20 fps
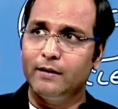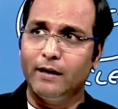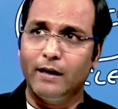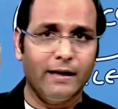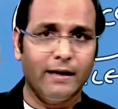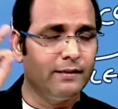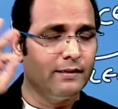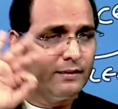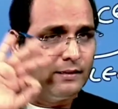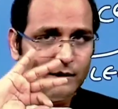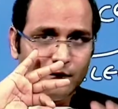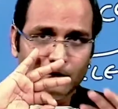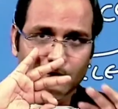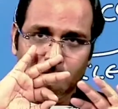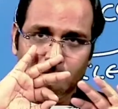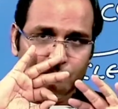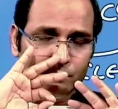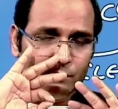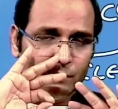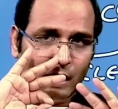and
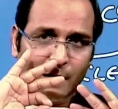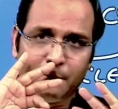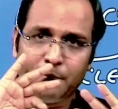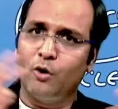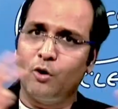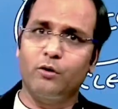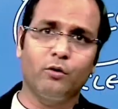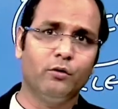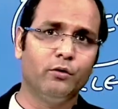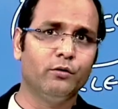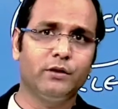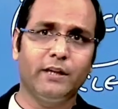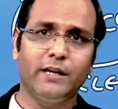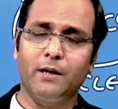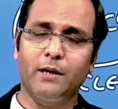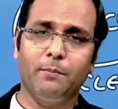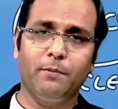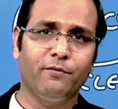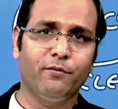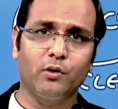I'm not going to
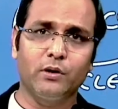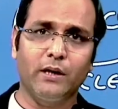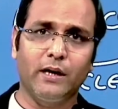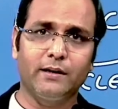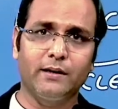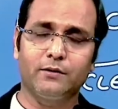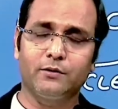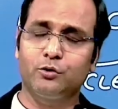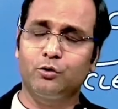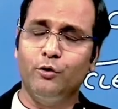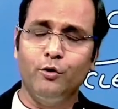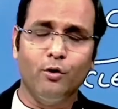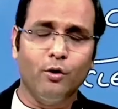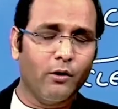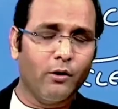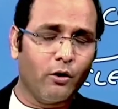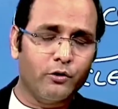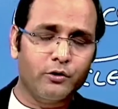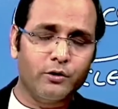think before that. So you are not